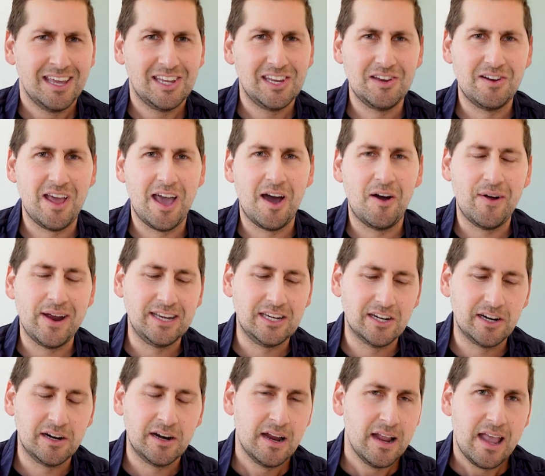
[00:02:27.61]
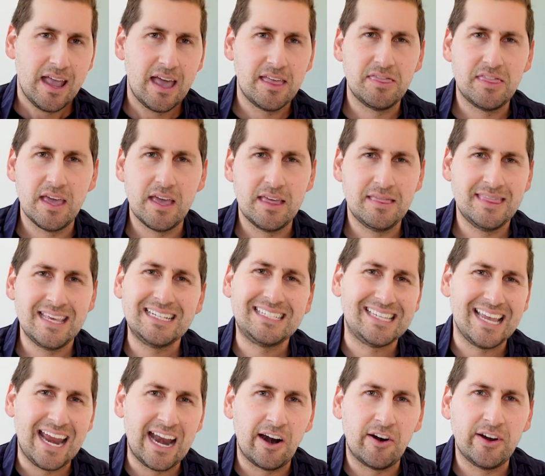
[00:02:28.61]
and you're
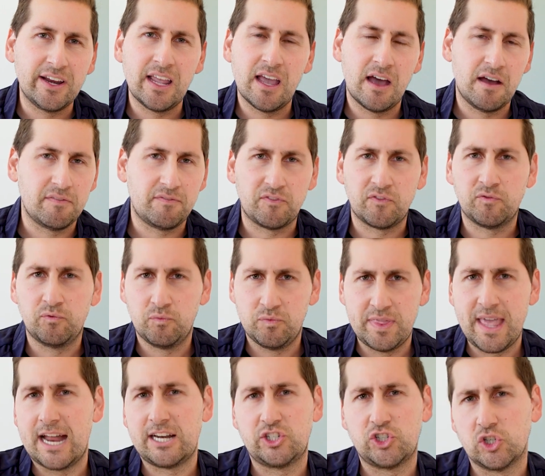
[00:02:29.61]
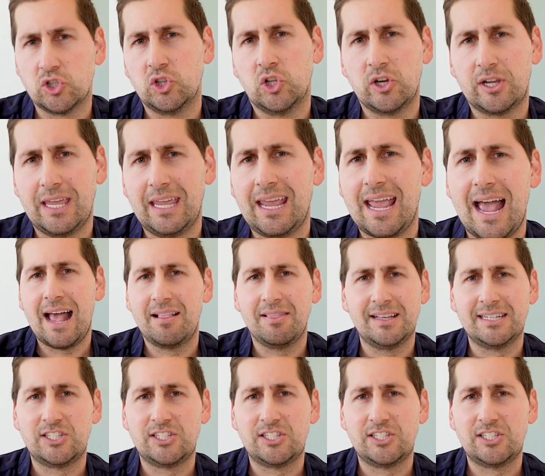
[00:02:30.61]
this area that you're looking at,